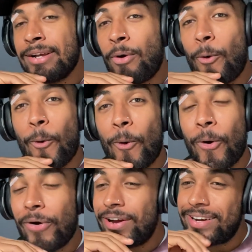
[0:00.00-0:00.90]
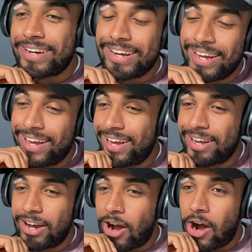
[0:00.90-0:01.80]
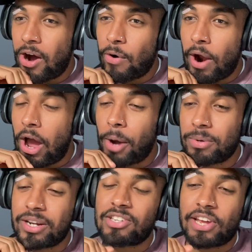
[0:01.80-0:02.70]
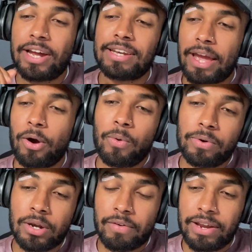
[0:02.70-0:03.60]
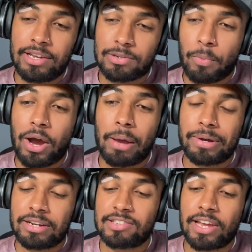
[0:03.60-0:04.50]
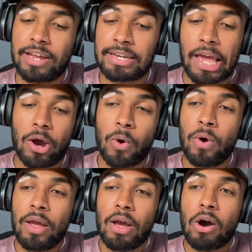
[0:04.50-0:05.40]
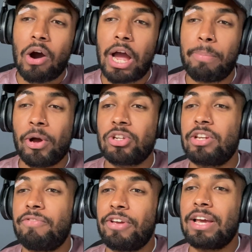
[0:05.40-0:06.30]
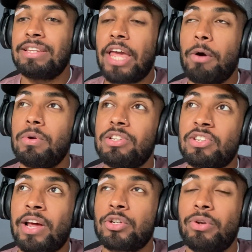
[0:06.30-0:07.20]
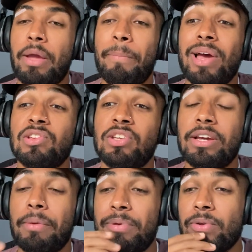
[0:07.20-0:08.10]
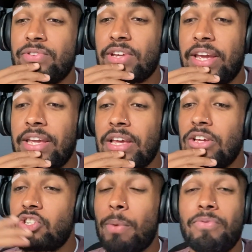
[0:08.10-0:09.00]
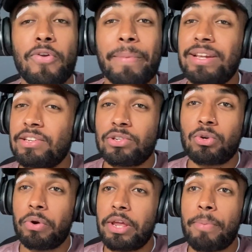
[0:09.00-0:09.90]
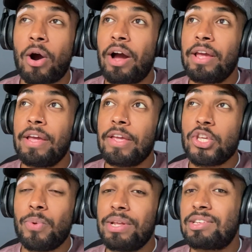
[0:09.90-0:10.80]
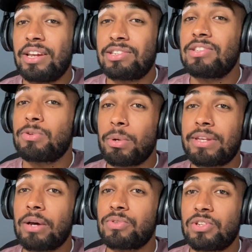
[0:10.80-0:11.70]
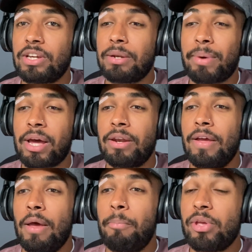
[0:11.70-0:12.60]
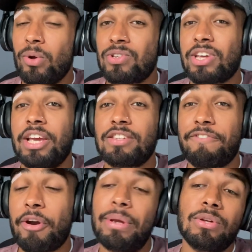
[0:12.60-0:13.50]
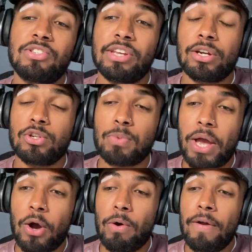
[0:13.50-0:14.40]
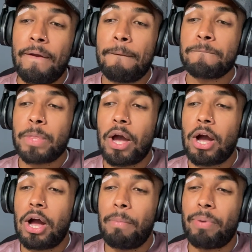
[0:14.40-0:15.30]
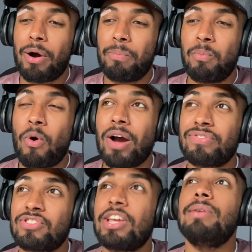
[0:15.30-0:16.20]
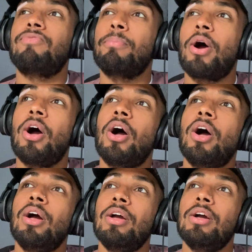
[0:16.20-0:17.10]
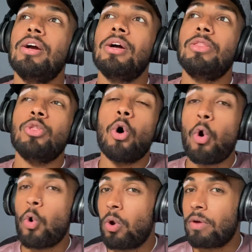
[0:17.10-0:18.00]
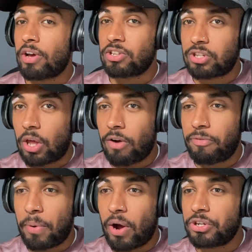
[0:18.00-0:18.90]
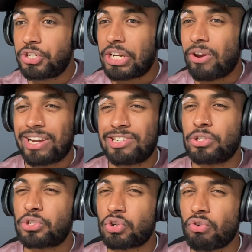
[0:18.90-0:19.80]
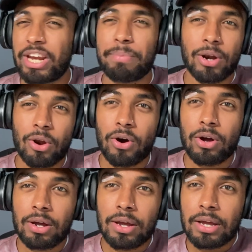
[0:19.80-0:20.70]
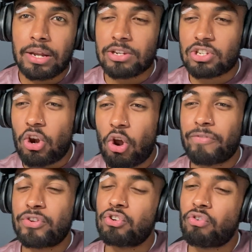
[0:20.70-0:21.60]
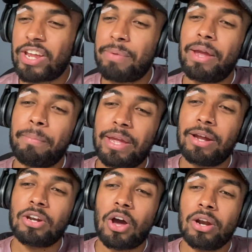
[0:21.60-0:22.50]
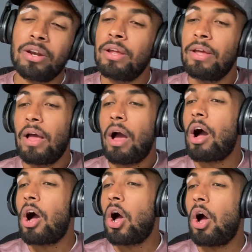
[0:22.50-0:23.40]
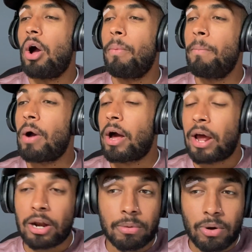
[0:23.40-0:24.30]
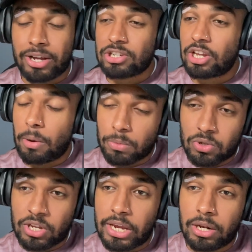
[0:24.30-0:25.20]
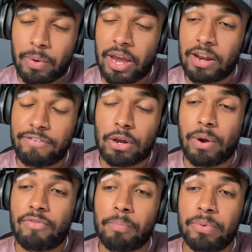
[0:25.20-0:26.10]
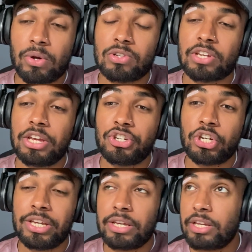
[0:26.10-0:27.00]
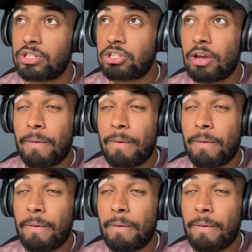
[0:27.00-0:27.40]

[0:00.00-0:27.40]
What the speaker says: Oh. Alright, I'm going to say Adele. The reason why I'm going to say Adele, I personally think Adele is naturally a better singer than Beyonce. Some of you may disagree, but you need to listen to Adele singing, man. Beyonce is a very good singer as well. But what I've seen from her, not all of her stuff, but she likes to scream a lot. There's a lot of screaming being done. Like I said, I'm not taking anything away from Beyonce. She is